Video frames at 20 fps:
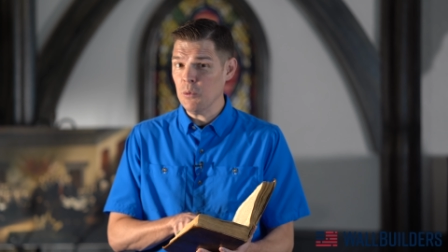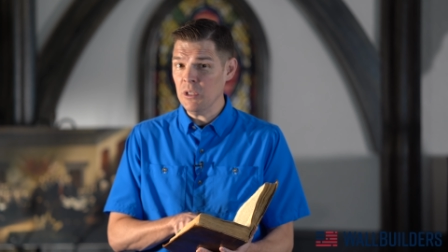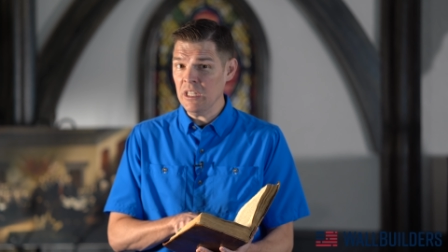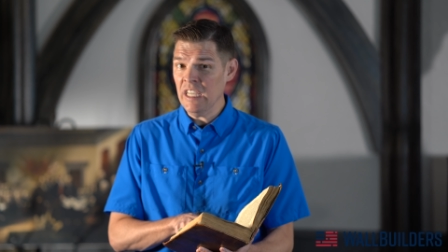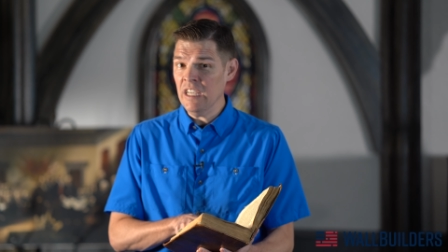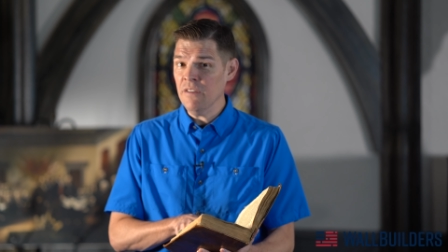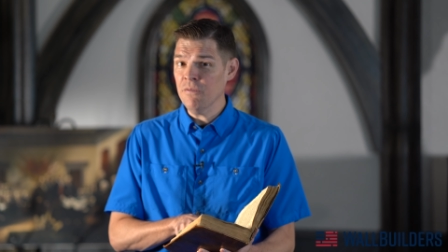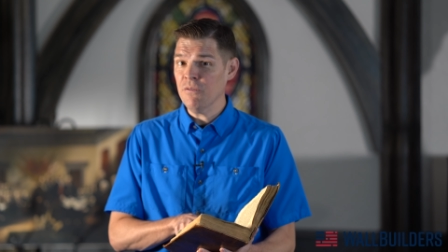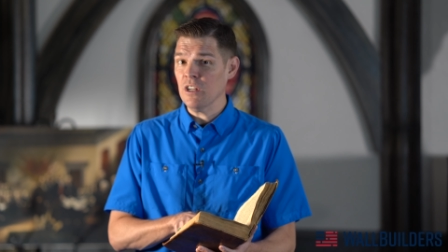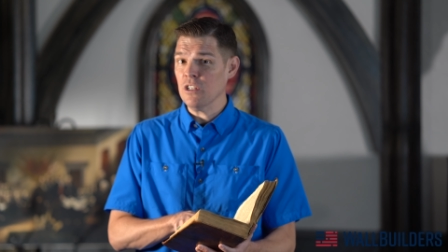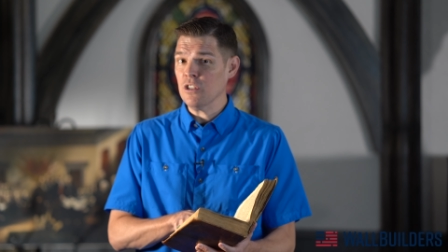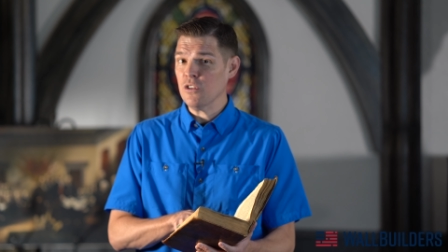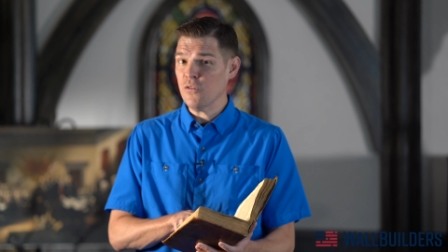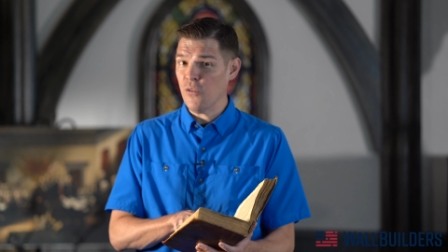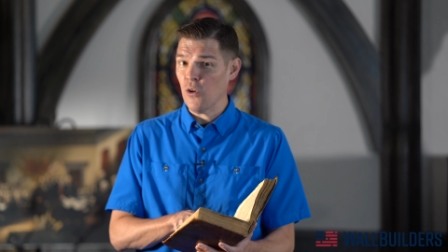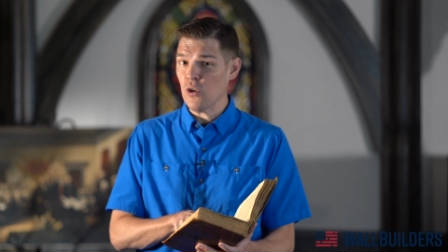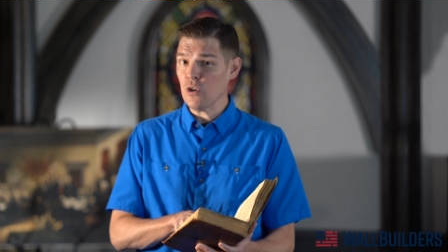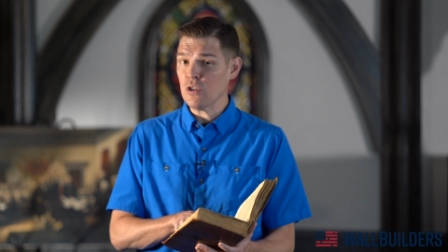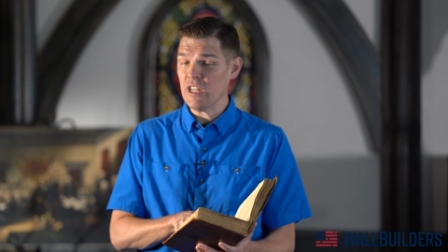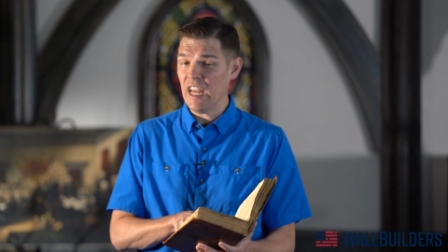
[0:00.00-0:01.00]
when the infant is
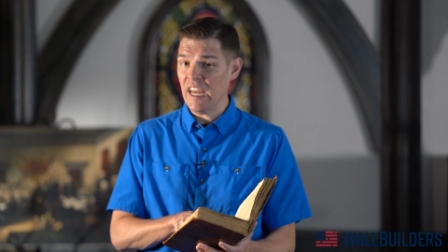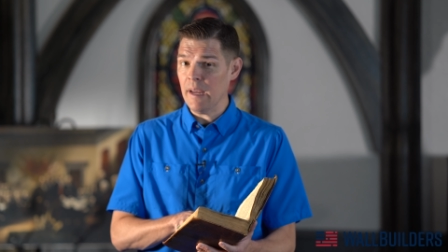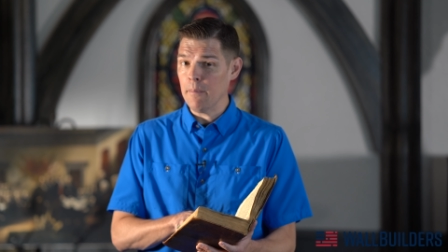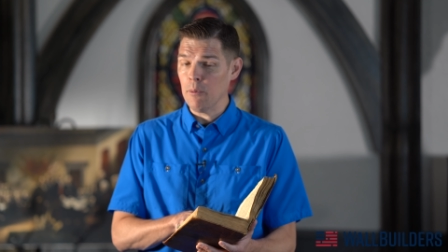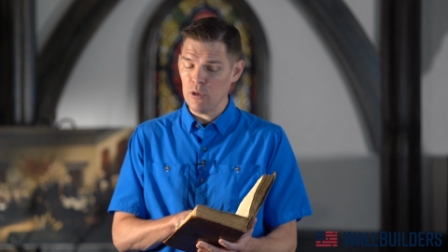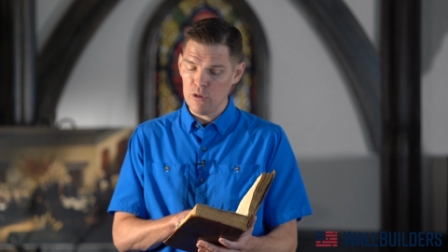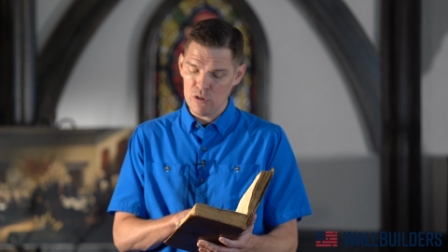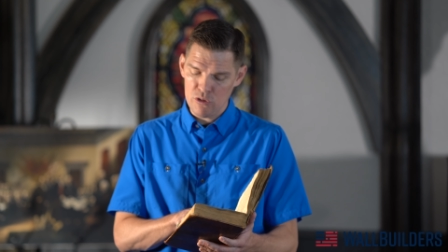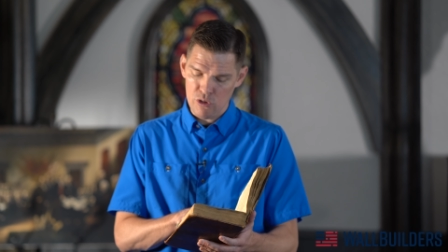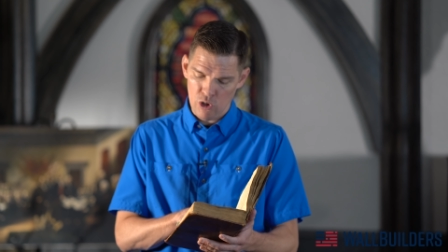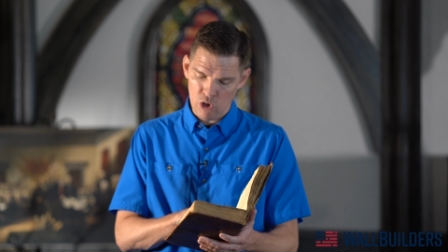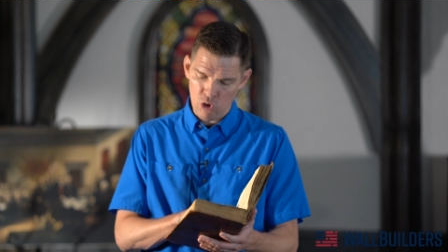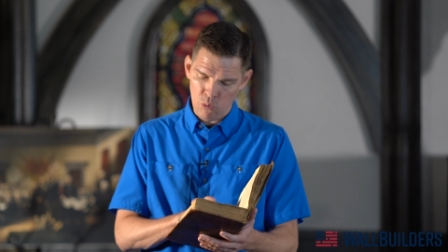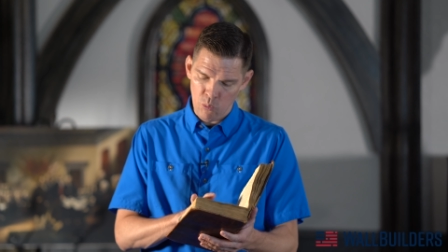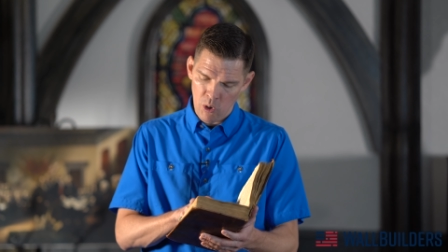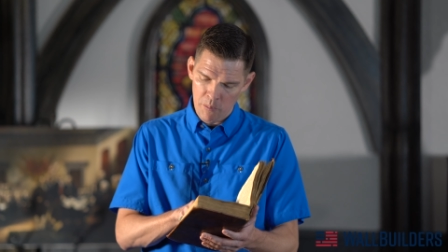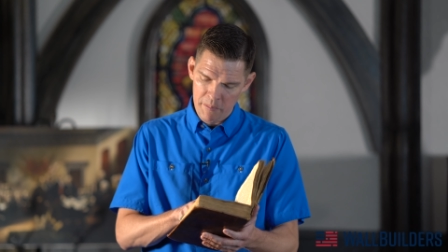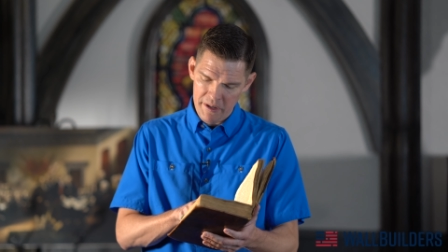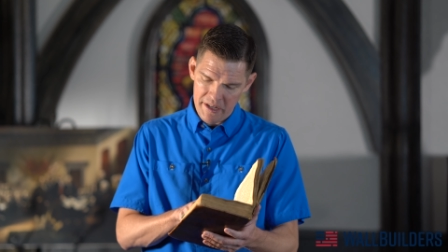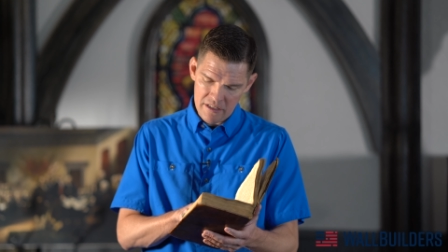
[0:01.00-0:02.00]
first able to stir in the
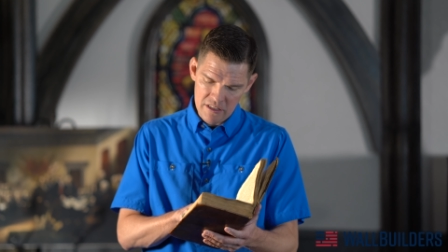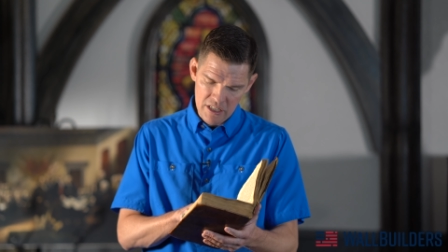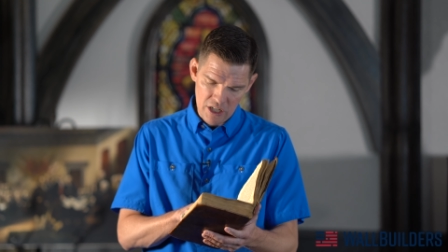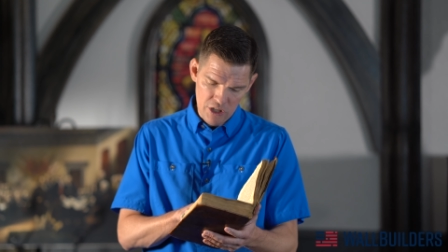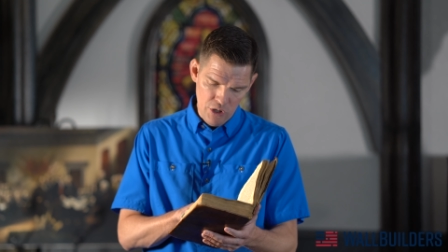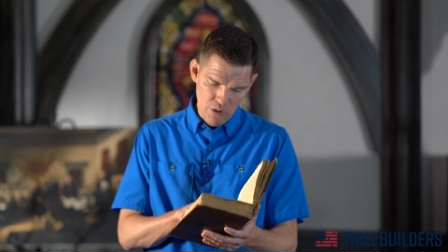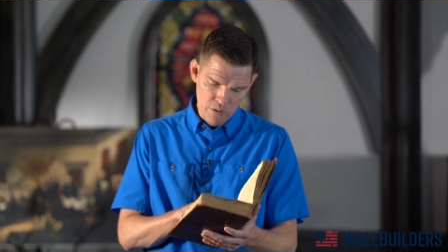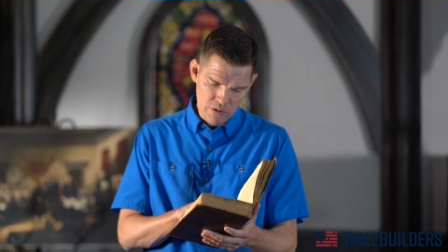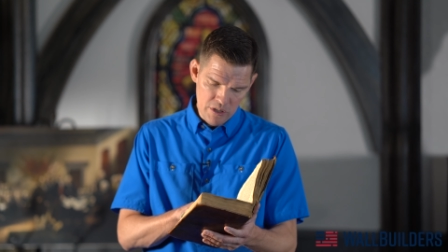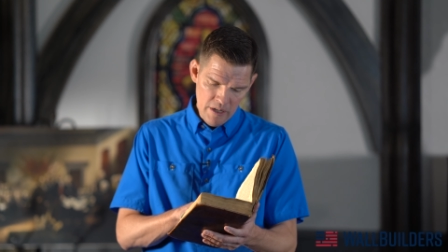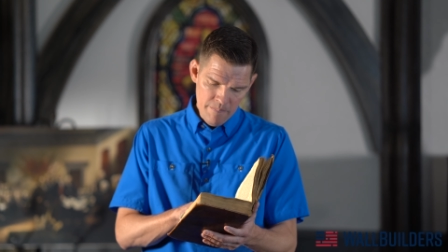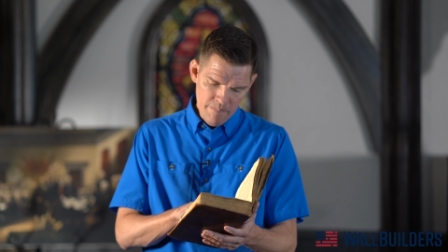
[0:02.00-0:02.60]
womb, he continues.